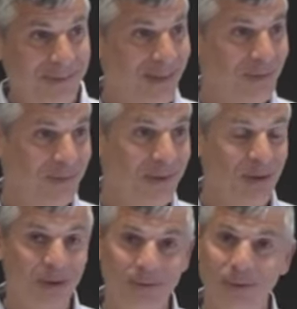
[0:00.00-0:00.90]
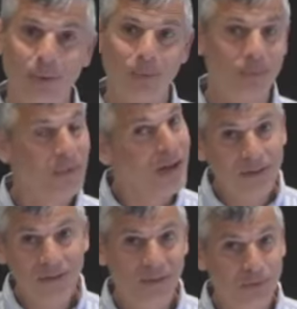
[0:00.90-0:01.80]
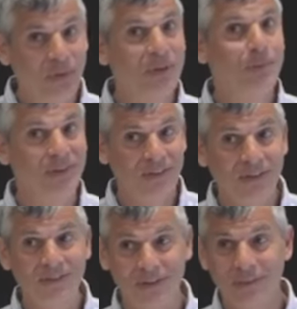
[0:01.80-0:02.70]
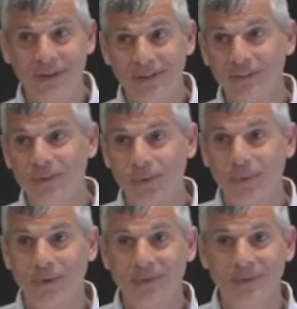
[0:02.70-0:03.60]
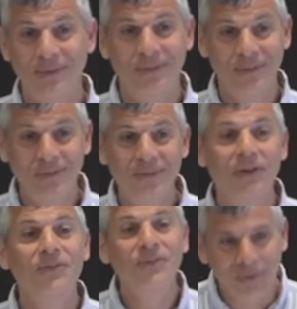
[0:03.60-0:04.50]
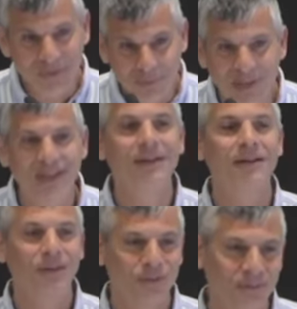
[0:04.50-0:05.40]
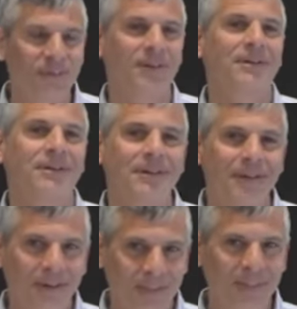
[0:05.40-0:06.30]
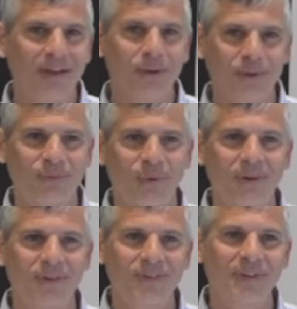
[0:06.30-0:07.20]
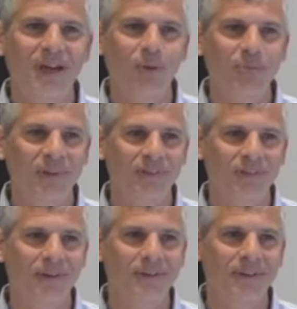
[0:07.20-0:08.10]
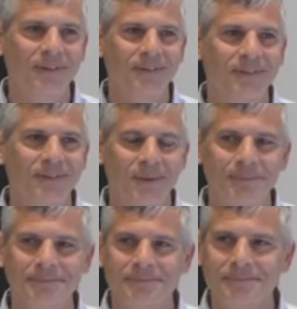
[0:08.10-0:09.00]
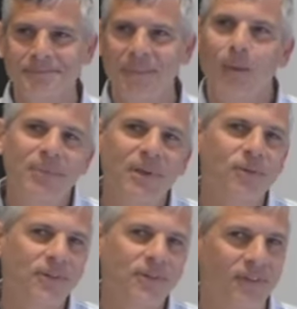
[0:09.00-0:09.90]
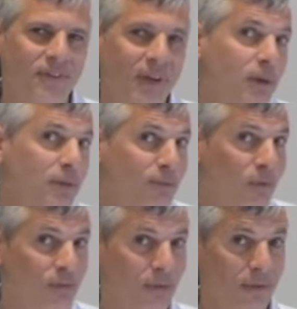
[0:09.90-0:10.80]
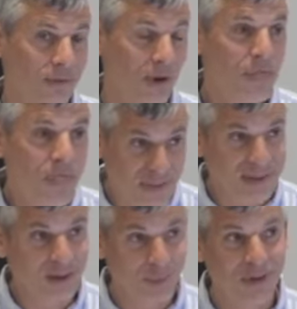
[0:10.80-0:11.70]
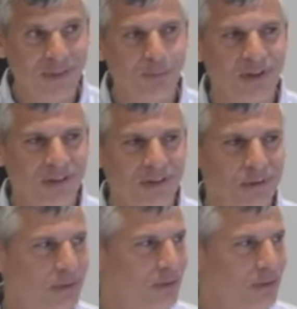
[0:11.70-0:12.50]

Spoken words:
And none of this has really been tested, right? And so this is just going to be an interesting thing going forward to see how it plays out. And it's I'll be interested to see how you folks are thinking about that particular